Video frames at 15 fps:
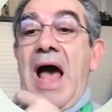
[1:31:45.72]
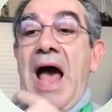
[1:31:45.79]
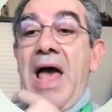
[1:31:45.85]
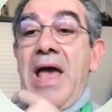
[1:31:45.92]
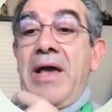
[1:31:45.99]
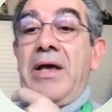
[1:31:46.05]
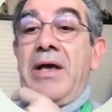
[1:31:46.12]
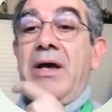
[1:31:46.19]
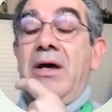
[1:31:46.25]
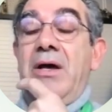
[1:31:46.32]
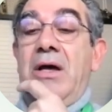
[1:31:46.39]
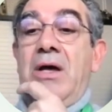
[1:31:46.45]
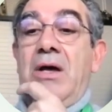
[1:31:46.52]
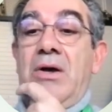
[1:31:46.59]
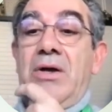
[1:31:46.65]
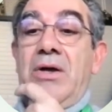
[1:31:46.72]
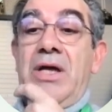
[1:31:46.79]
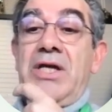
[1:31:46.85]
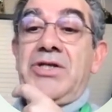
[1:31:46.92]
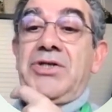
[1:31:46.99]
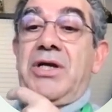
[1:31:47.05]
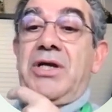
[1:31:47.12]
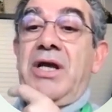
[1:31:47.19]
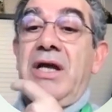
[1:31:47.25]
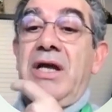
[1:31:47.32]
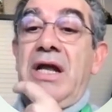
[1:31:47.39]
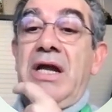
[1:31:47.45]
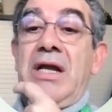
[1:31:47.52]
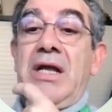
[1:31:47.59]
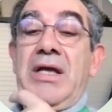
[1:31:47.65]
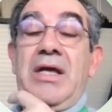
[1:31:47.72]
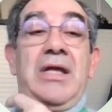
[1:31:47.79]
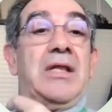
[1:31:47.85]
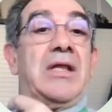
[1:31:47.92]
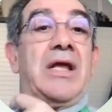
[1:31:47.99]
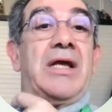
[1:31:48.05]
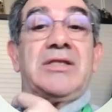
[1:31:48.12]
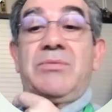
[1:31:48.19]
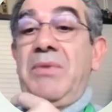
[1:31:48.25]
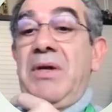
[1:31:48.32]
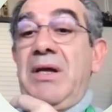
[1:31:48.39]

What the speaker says: HKL index,